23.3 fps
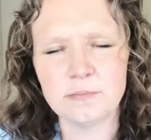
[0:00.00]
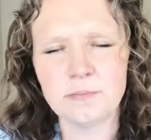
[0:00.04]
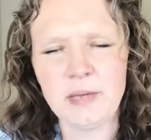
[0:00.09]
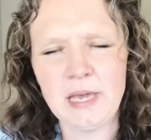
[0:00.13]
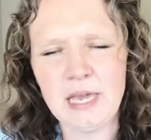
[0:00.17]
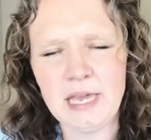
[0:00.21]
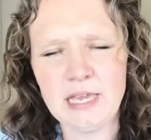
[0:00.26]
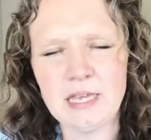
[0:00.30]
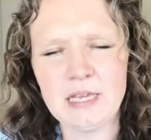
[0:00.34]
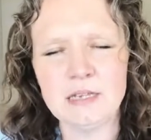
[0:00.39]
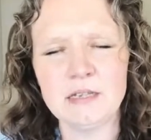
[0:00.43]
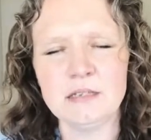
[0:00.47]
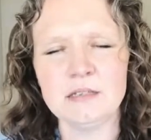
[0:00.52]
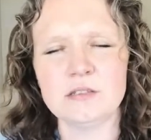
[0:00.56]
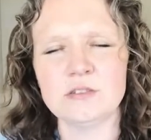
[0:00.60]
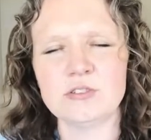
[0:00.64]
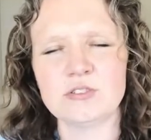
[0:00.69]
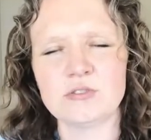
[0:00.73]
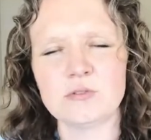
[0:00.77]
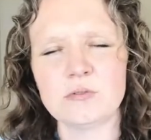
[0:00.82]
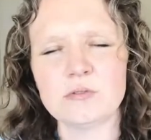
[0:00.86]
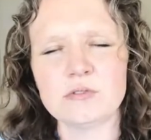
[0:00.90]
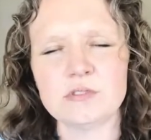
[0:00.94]
Pain in the
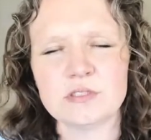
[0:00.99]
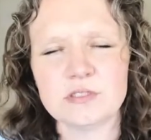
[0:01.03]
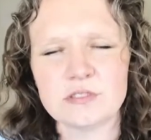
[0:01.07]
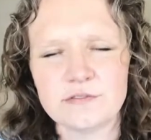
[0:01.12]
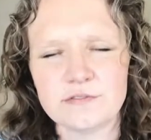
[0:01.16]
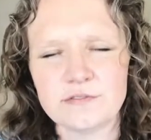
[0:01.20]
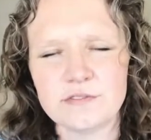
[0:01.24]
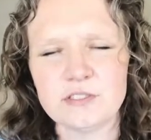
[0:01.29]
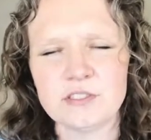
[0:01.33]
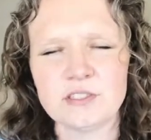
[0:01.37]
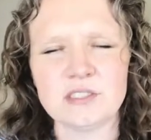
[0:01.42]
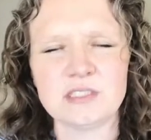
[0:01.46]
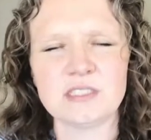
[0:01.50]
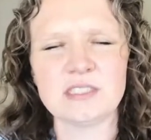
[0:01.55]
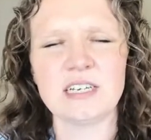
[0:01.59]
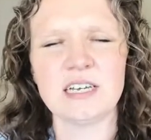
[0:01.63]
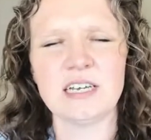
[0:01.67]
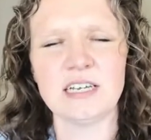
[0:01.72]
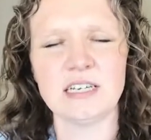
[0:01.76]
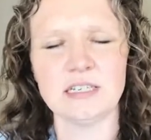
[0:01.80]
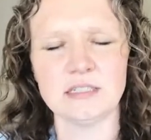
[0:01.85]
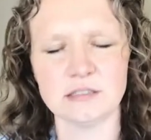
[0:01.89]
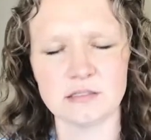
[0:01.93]
shoulders. It feels
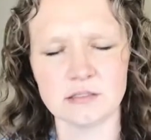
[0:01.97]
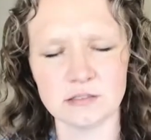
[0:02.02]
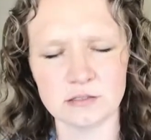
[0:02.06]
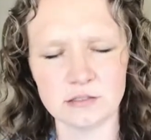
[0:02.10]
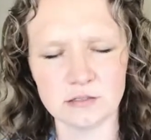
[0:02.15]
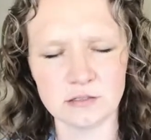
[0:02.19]
tight.